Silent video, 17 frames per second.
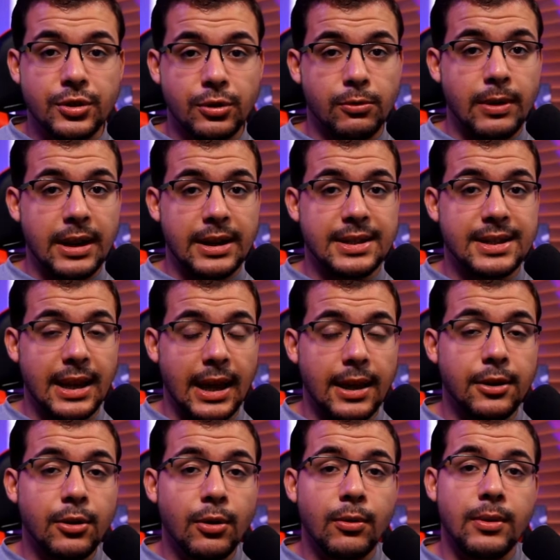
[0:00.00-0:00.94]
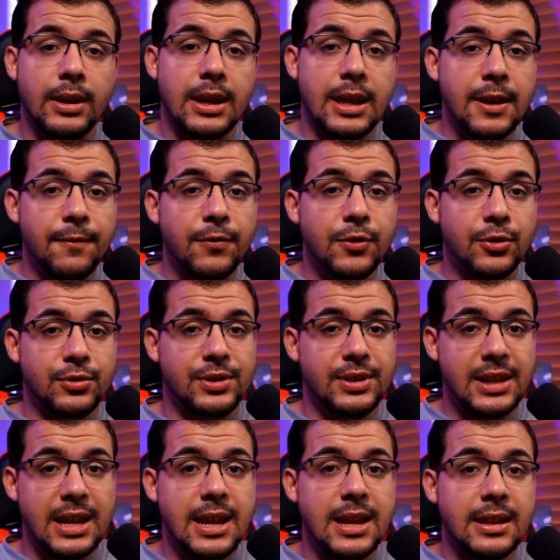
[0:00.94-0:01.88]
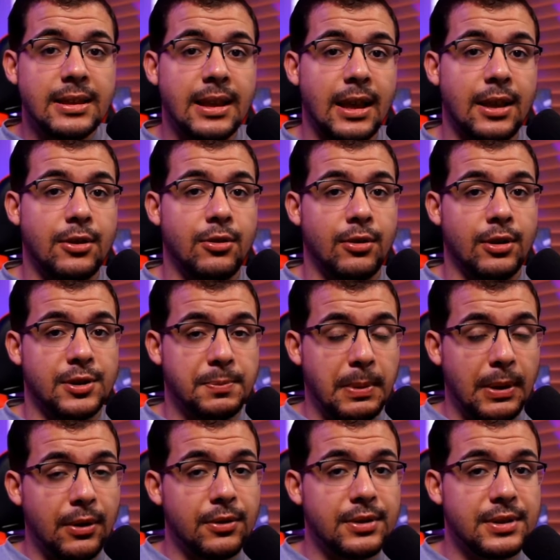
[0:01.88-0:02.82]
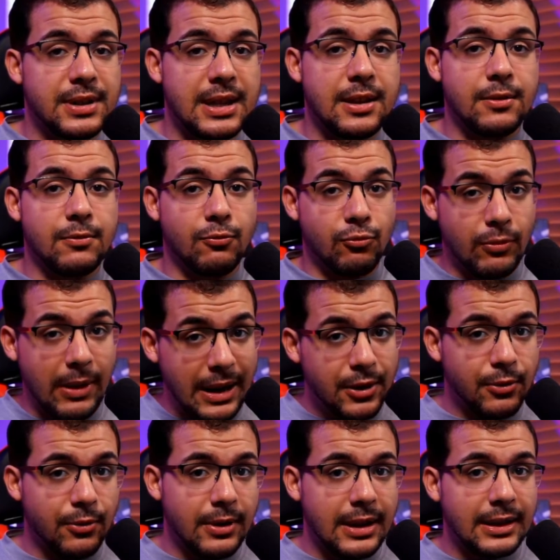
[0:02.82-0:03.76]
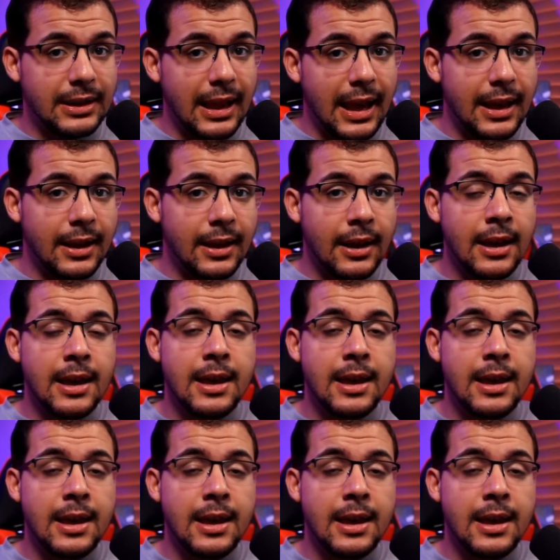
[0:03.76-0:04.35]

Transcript: a quick side note, if you're seeing that you're experiencing rendering lag,